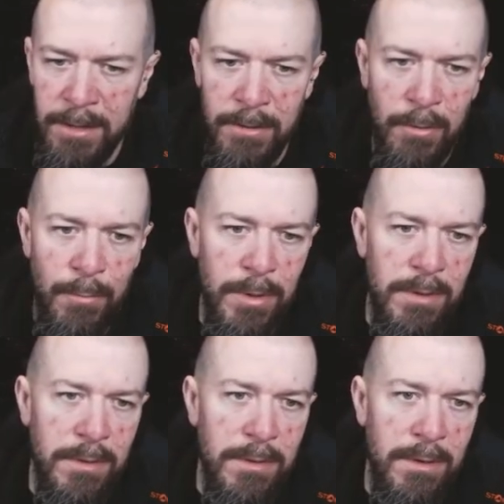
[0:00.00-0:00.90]
and
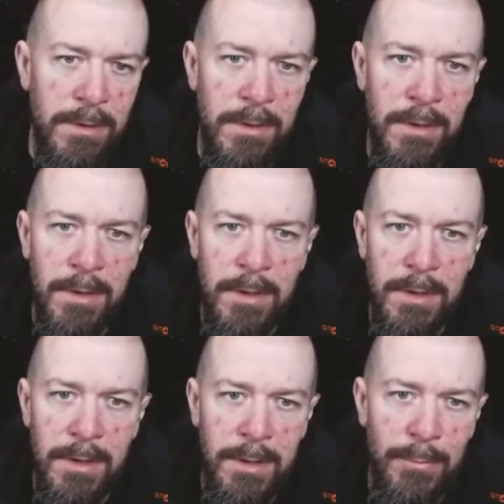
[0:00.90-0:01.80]
open
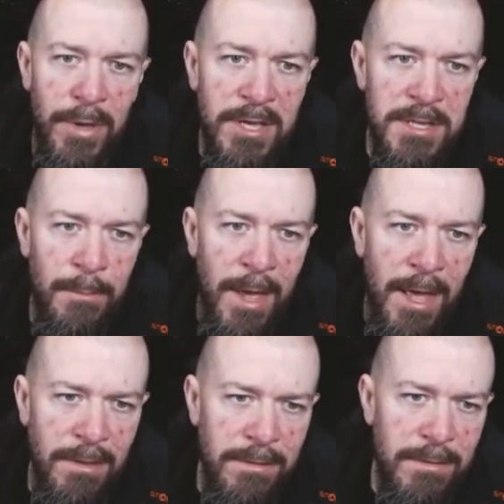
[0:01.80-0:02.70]
Pixel
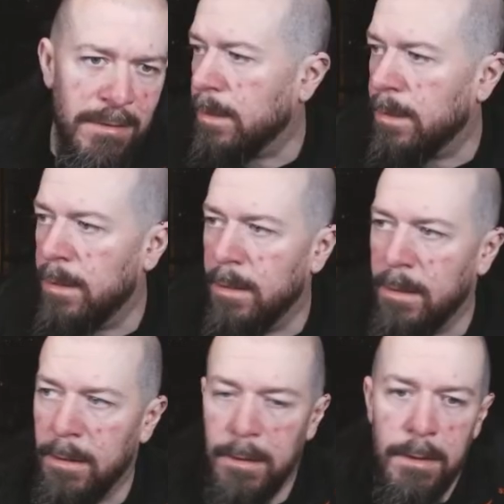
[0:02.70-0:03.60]
Matte.
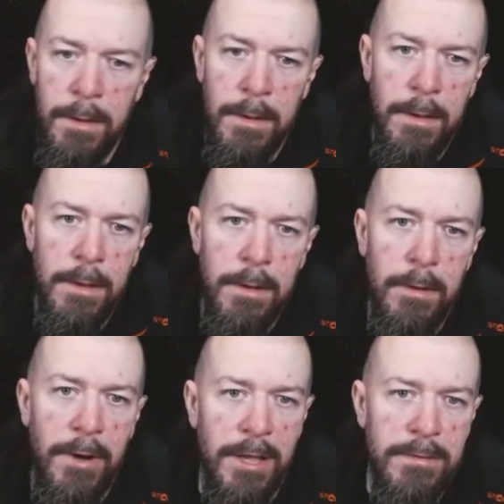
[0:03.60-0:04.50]

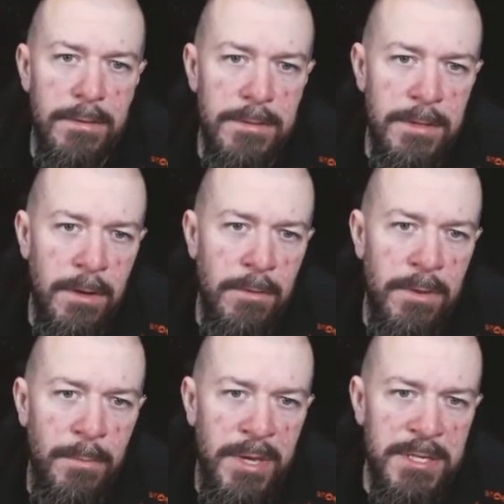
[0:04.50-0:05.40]
Alright, so
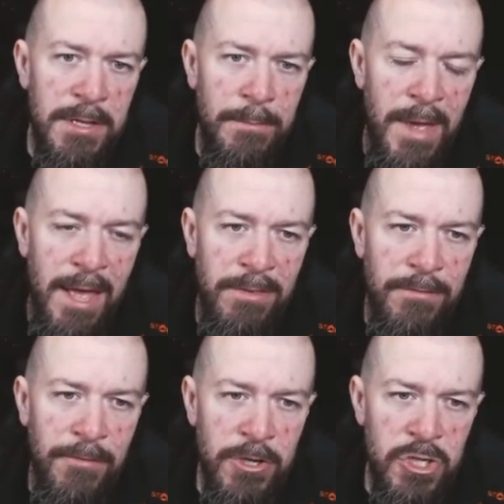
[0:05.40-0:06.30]
the Pixel Matte
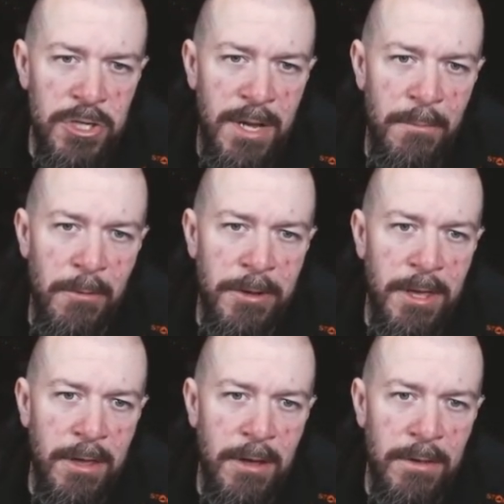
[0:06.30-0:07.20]
function I'm
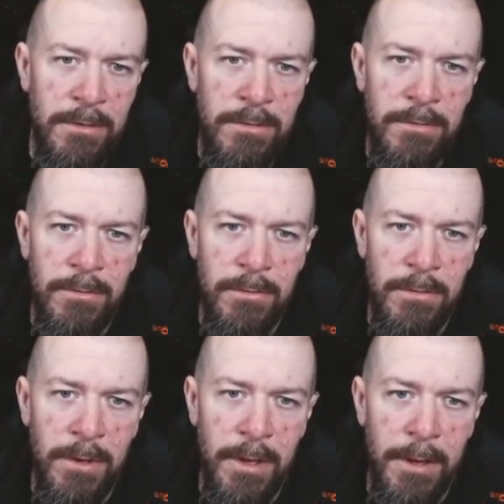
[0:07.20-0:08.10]
working on
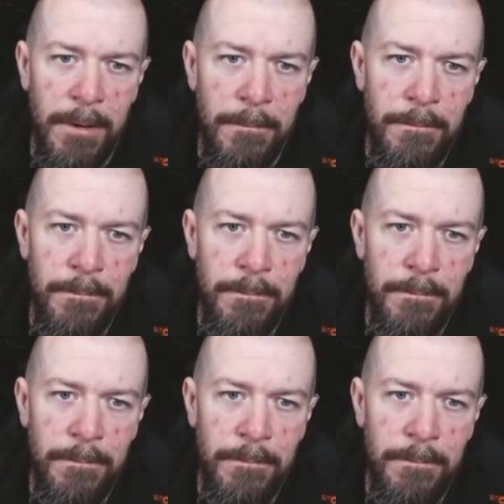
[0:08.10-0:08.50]
to